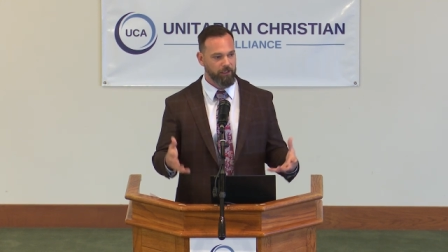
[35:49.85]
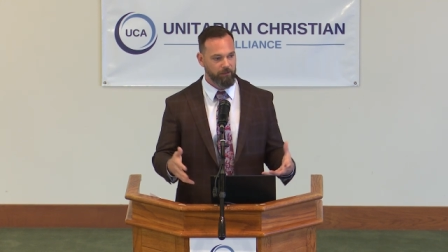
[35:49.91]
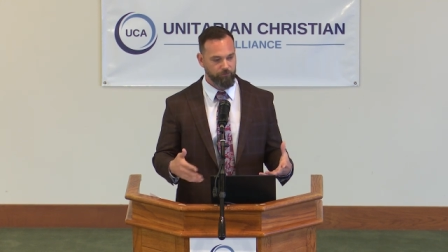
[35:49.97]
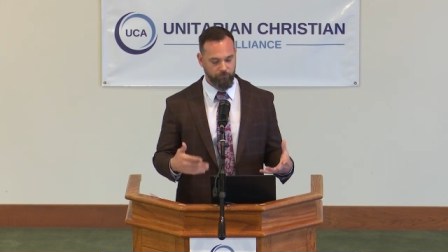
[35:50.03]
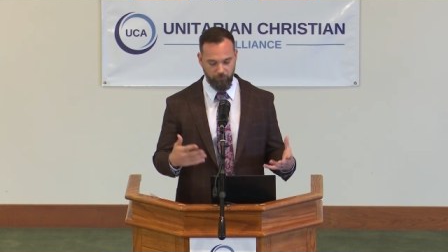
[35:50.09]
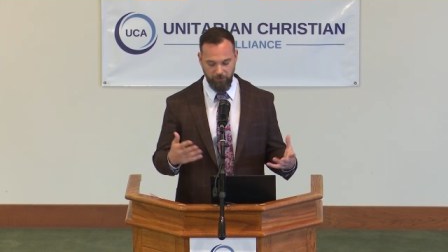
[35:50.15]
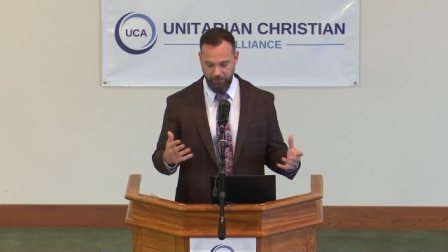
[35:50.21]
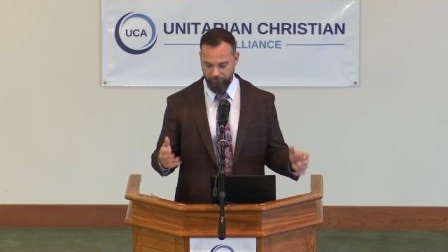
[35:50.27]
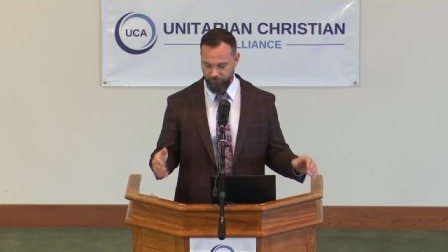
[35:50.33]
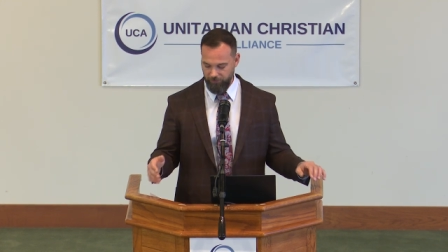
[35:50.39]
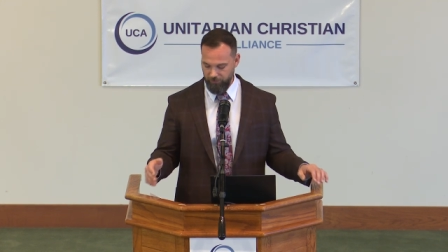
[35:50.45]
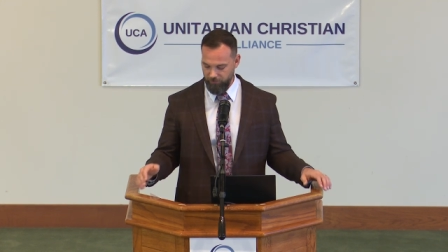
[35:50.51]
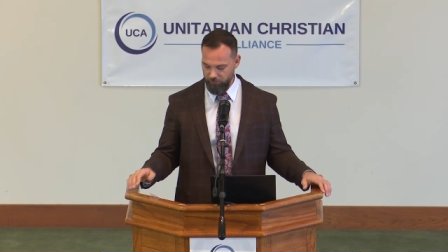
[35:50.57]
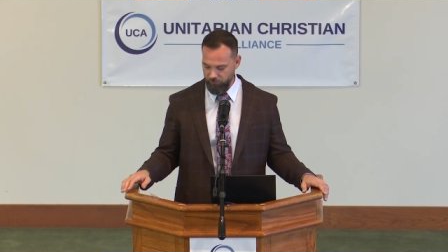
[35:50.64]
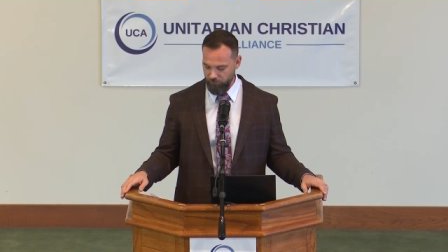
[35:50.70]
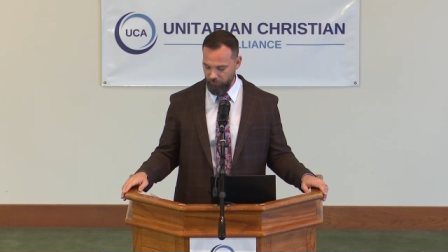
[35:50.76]
throughout
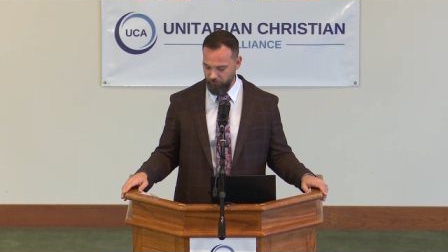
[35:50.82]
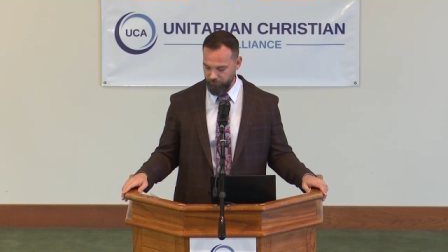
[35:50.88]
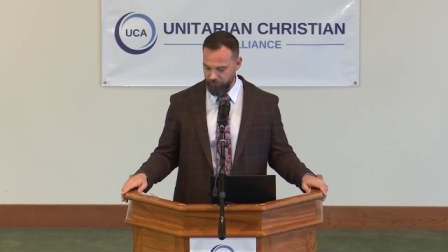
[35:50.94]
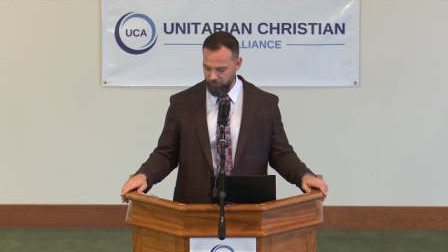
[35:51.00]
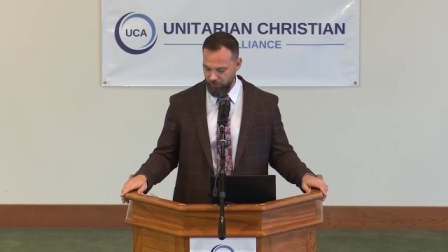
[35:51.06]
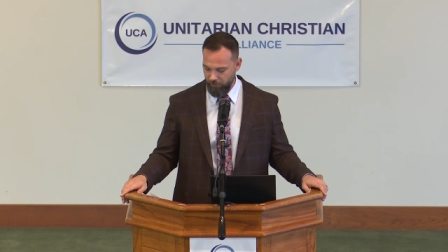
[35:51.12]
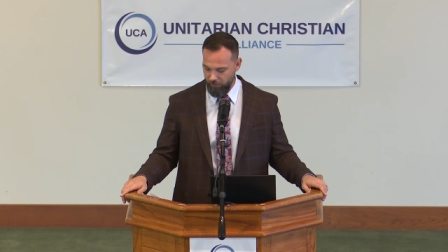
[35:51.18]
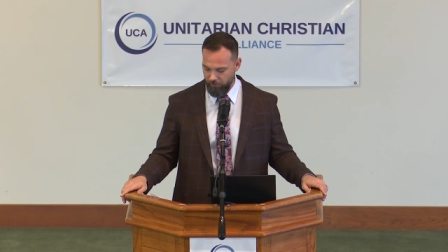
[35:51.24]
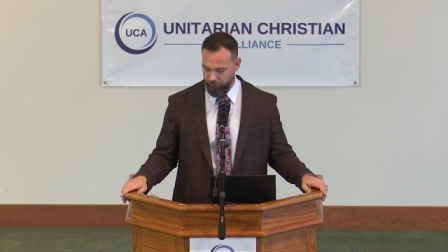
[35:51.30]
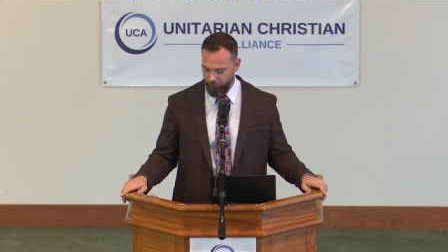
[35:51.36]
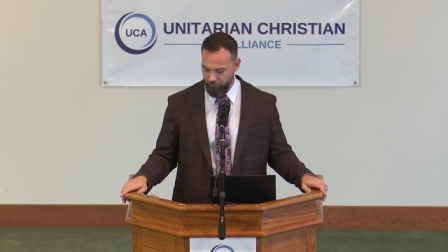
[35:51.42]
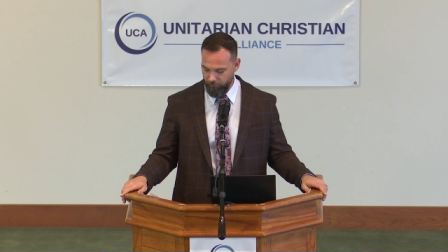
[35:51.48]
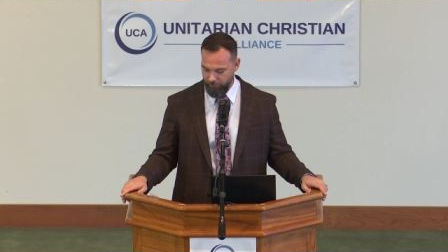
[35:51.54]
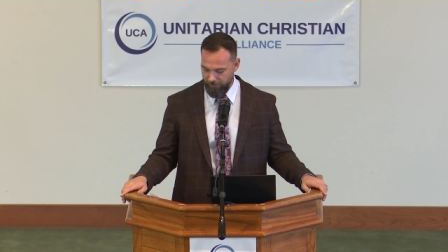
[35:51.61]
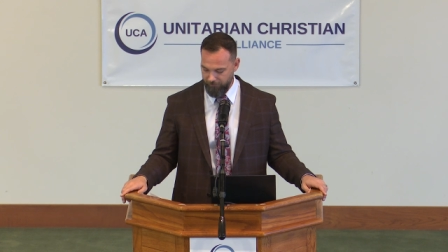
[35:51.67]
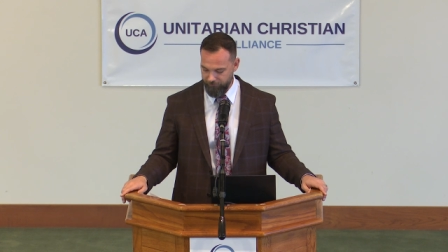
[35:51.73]
the service
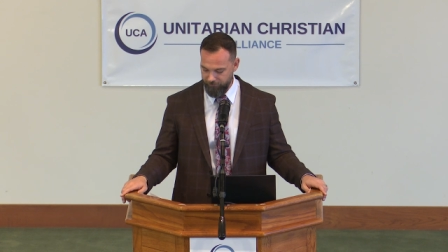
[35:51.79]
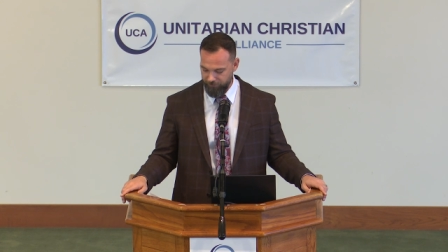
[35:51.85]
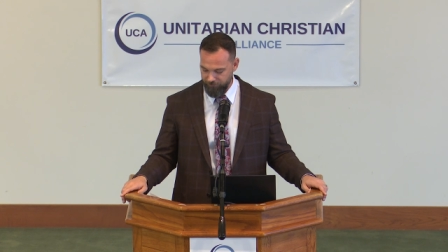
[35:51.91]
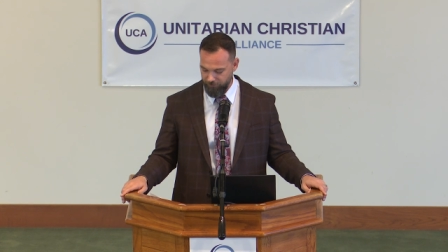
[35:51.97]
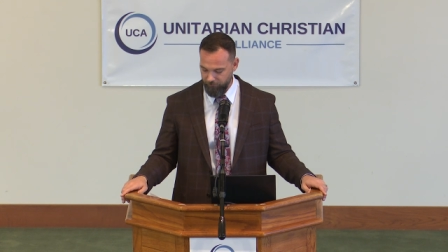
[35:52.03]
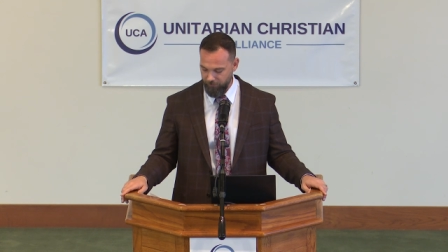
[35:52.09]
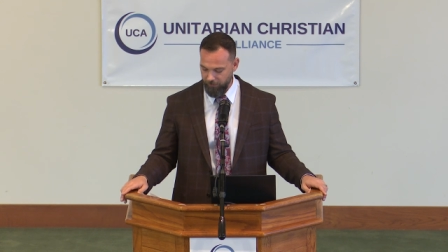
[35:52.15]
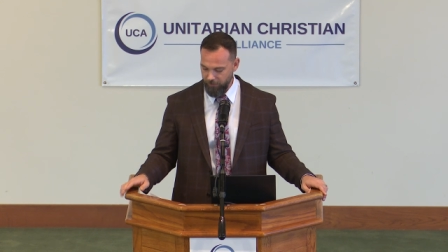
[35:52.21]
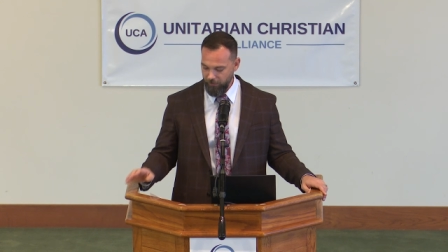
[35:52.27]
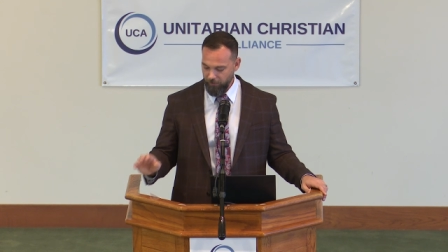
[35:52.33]
of baptism,